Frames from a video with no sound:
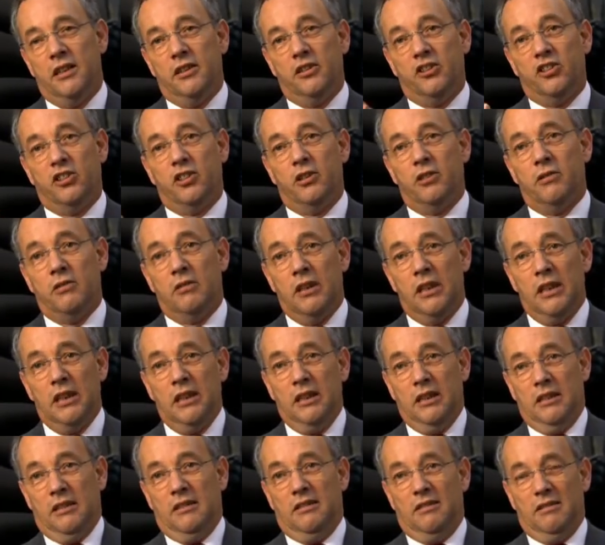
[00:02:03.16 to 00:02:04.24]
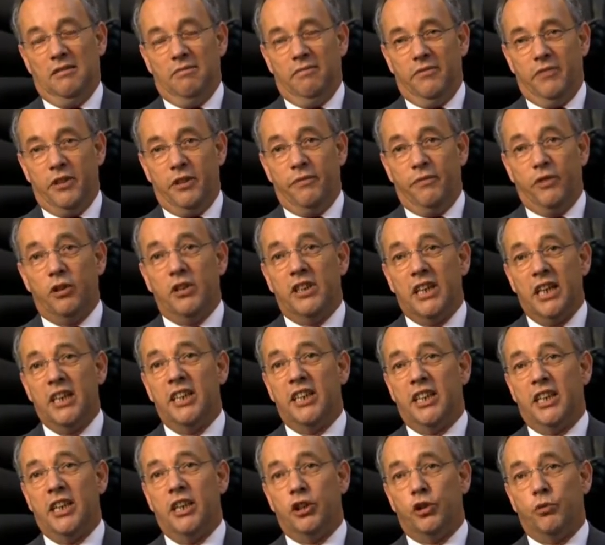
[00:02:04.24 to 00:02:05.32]
And so the
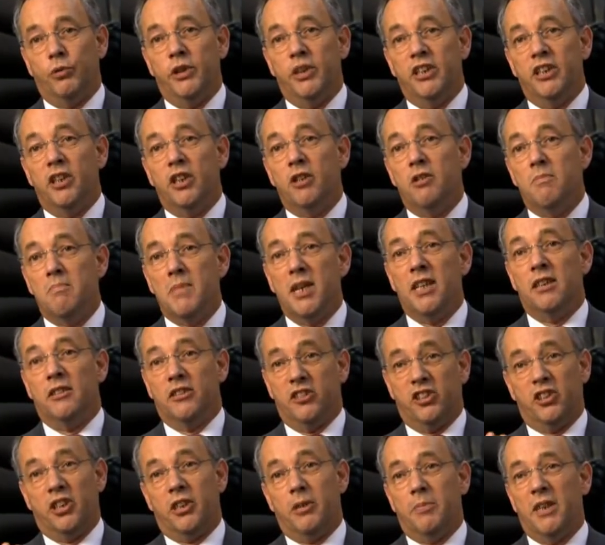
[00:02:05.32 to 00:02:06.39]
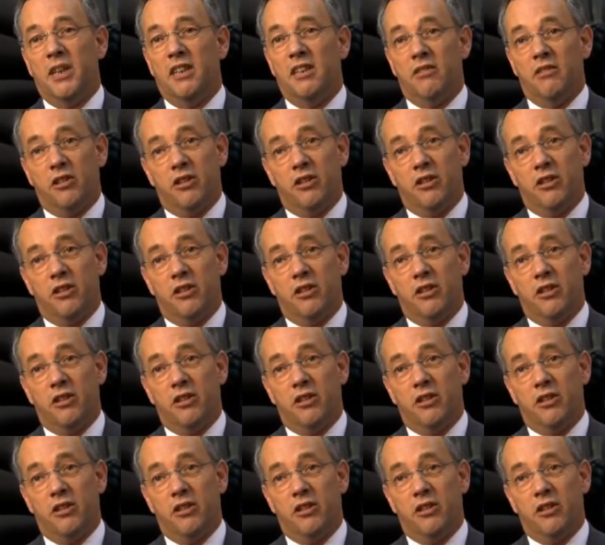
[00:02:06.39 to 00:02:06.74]
volcanic ash we know melts at about